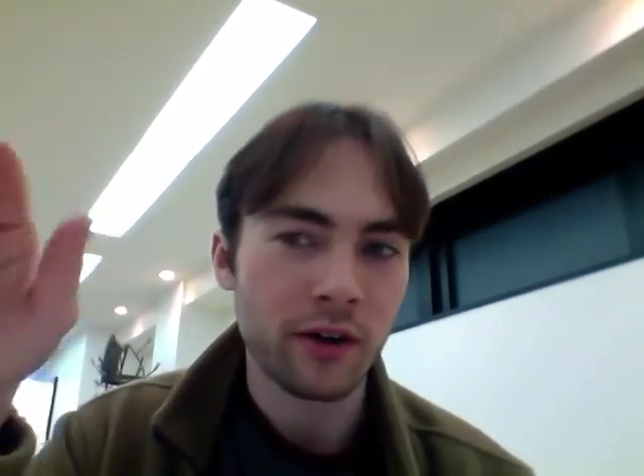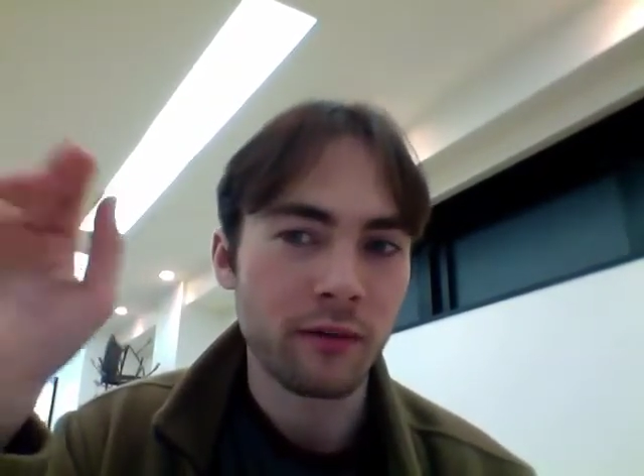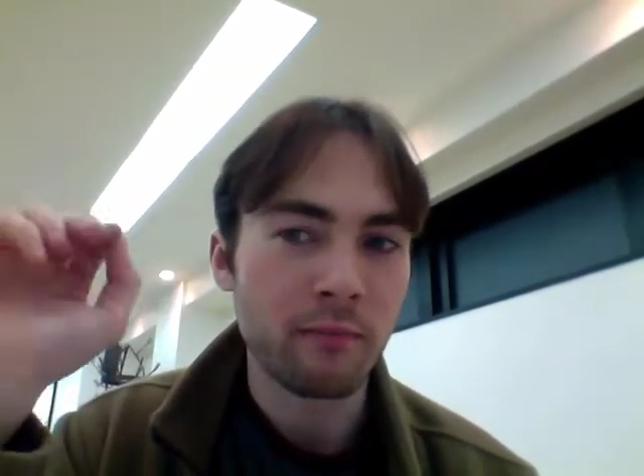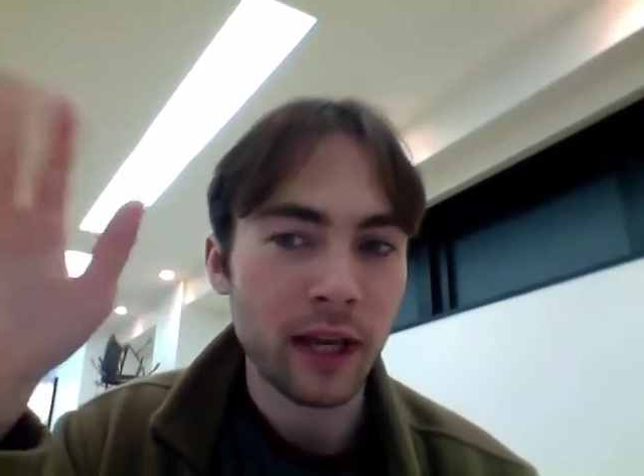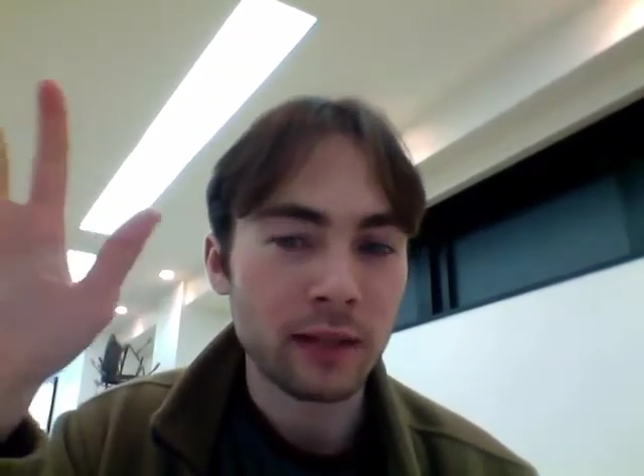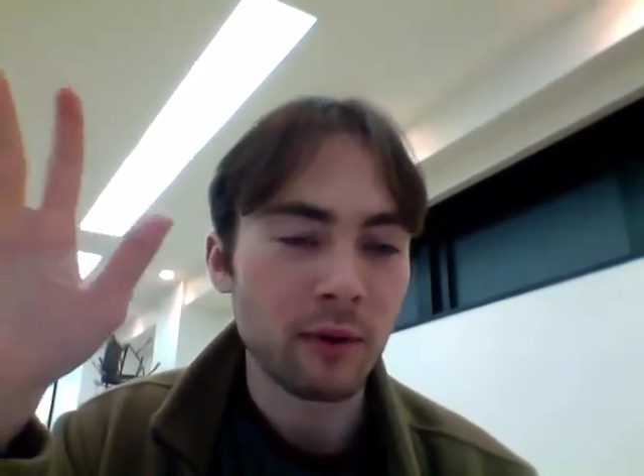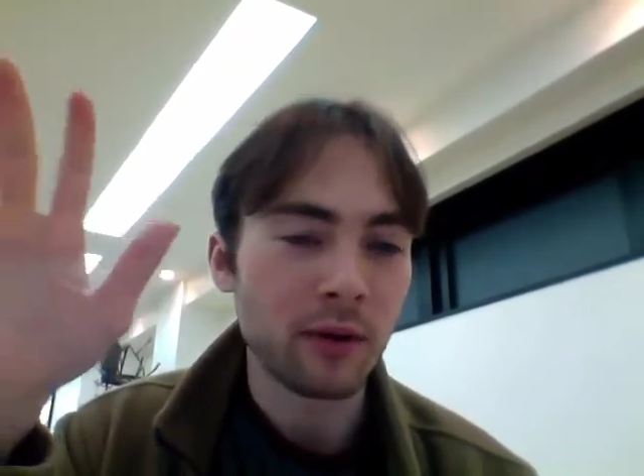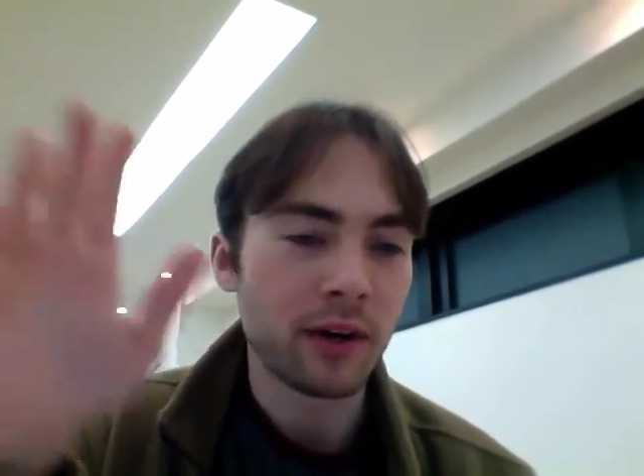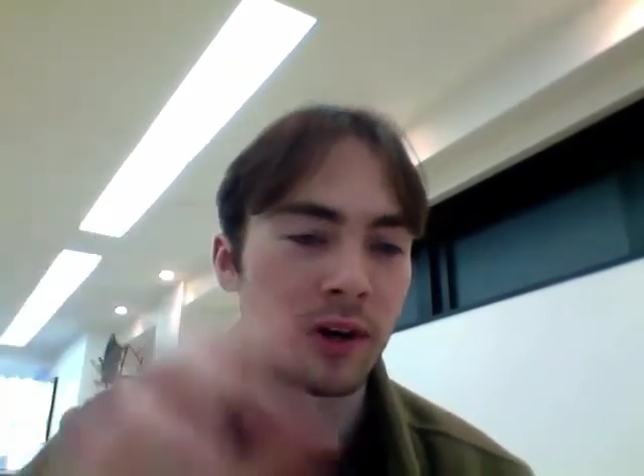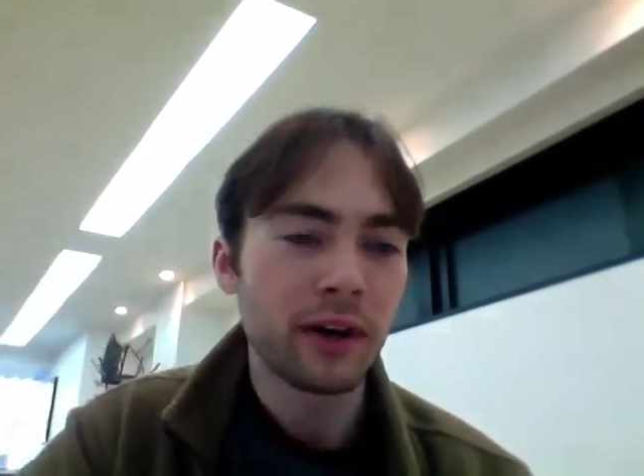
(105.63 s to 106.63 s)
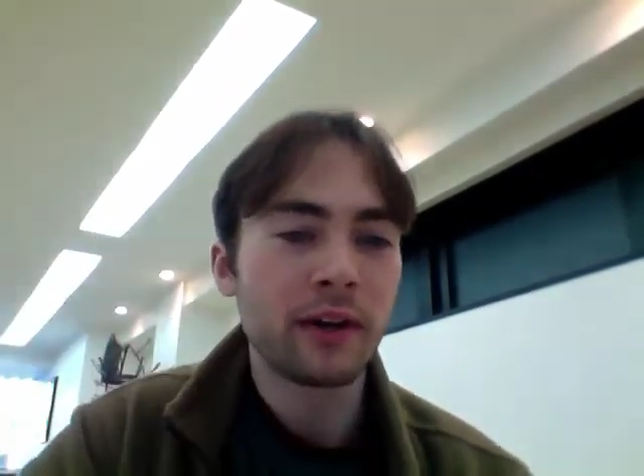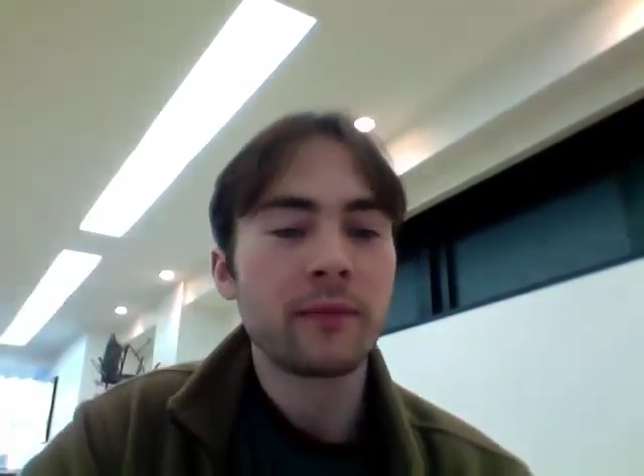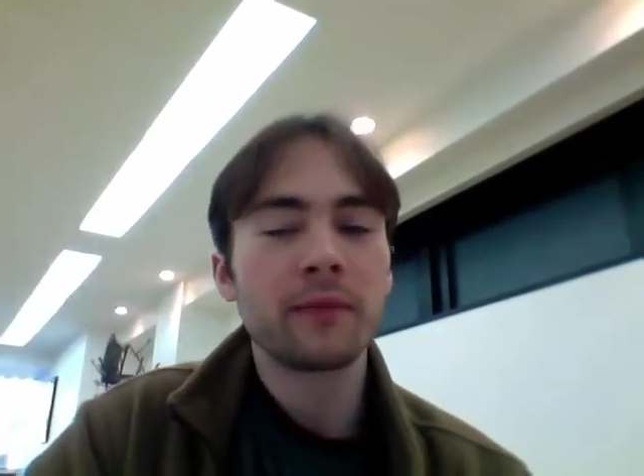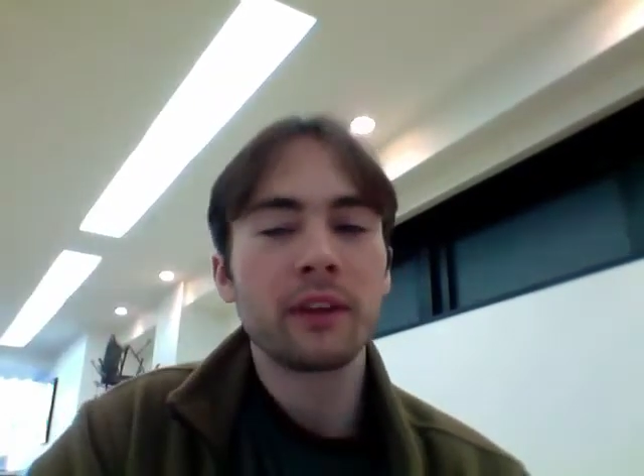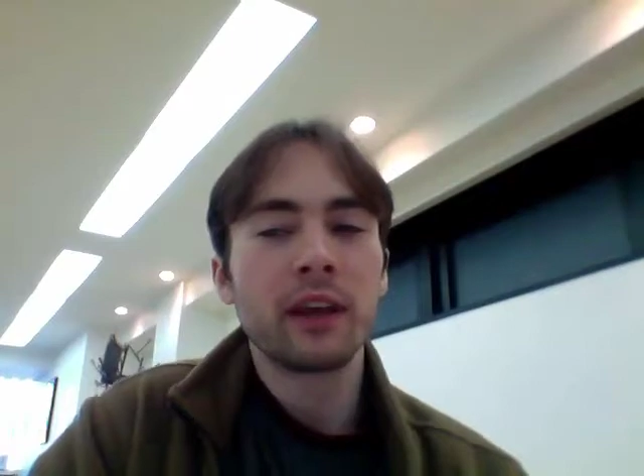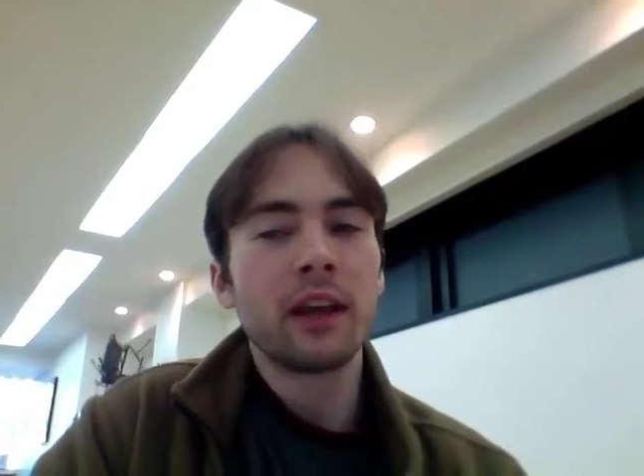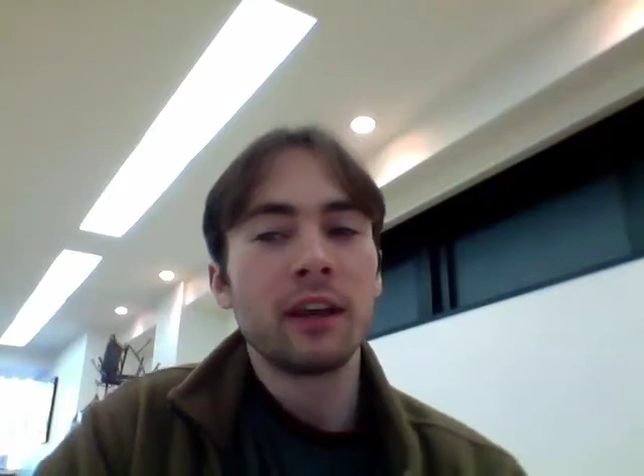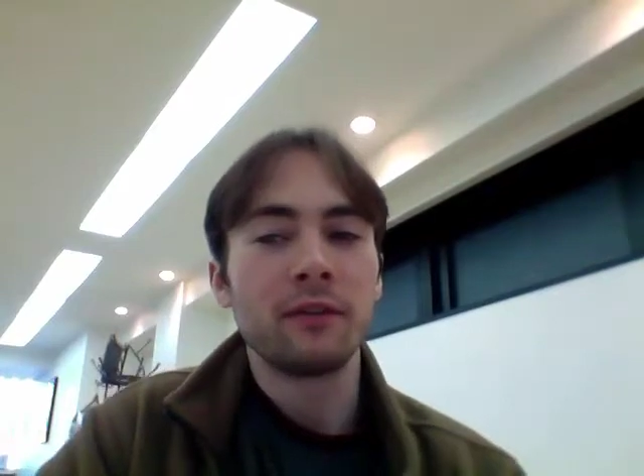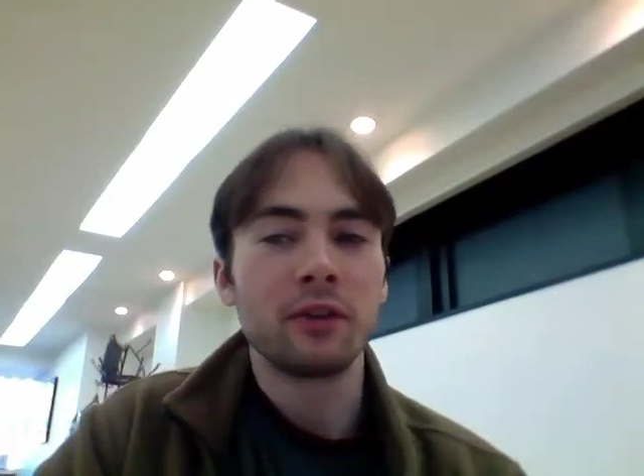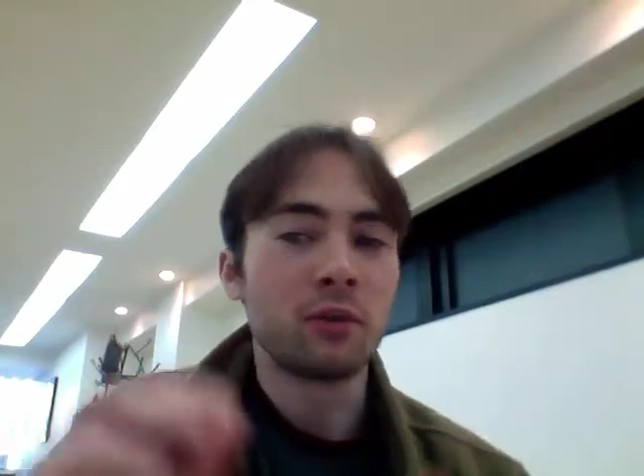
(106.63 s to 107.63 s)
or a baseball nerd, if
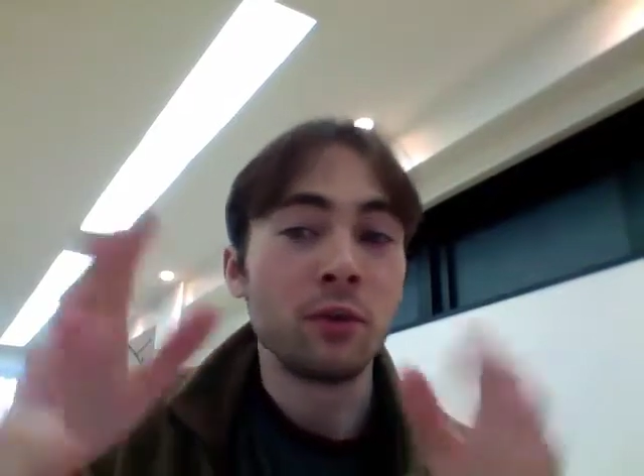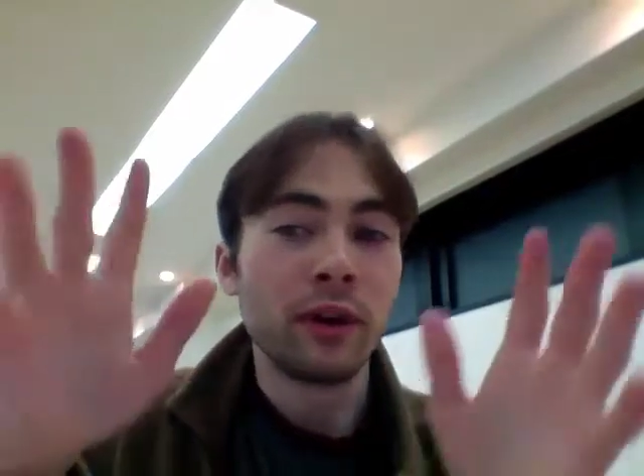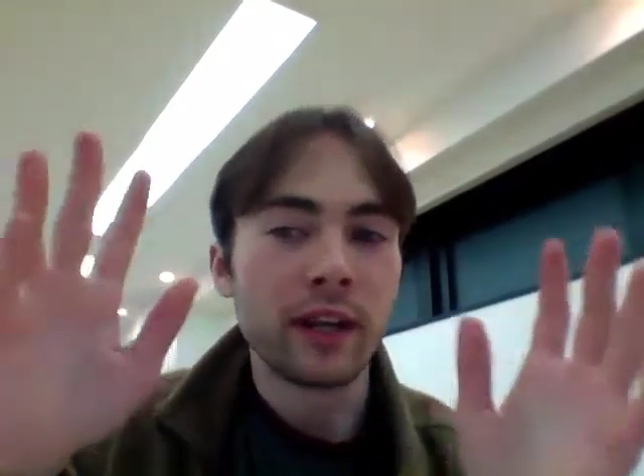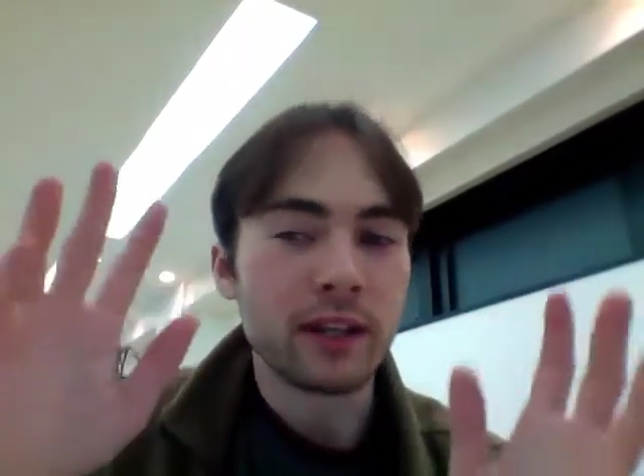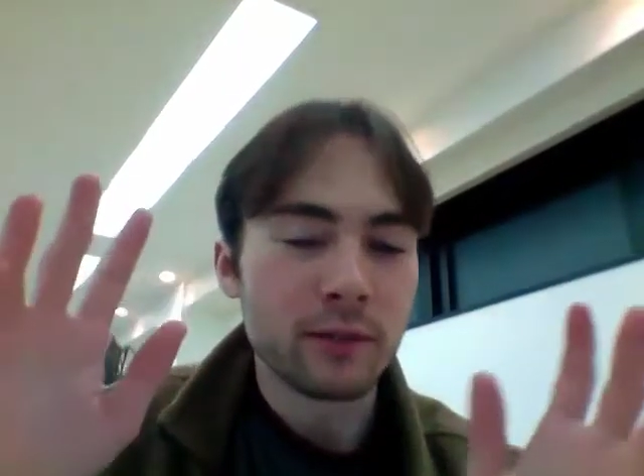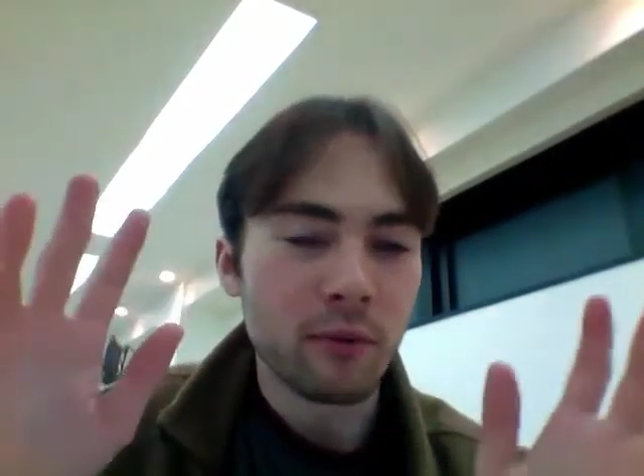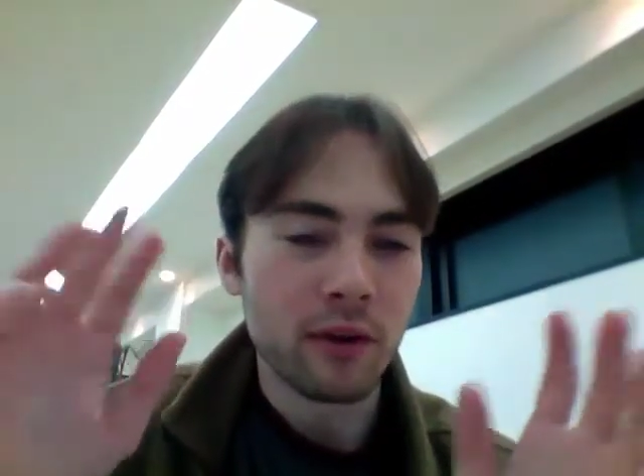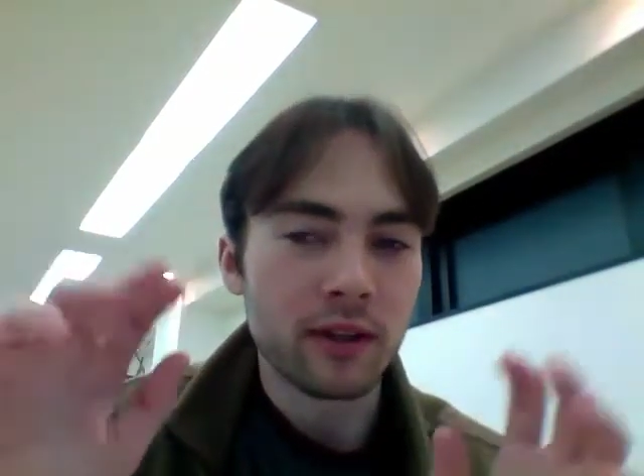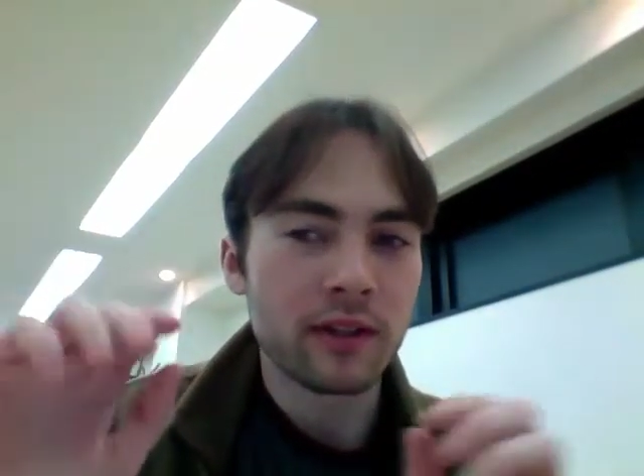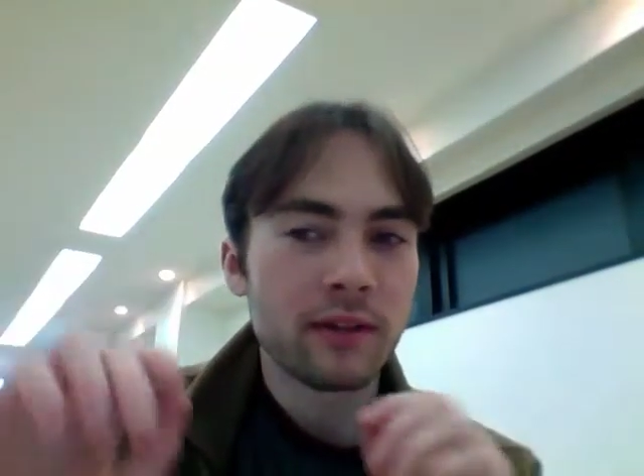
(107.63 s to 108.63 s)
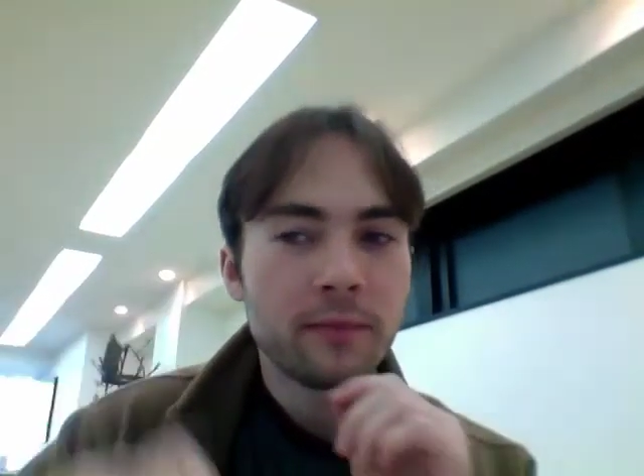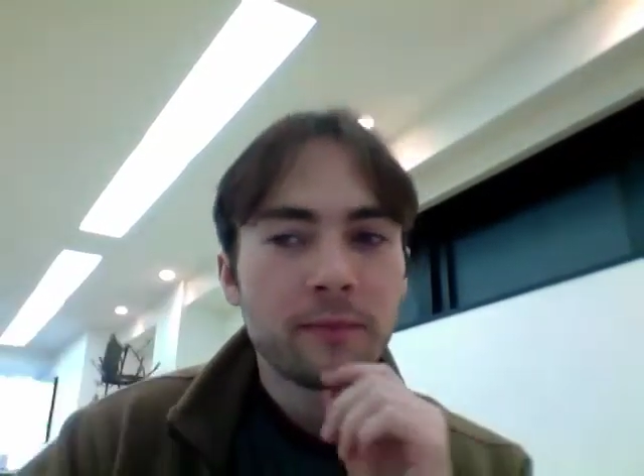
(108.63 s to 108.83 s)
you're just really into sports.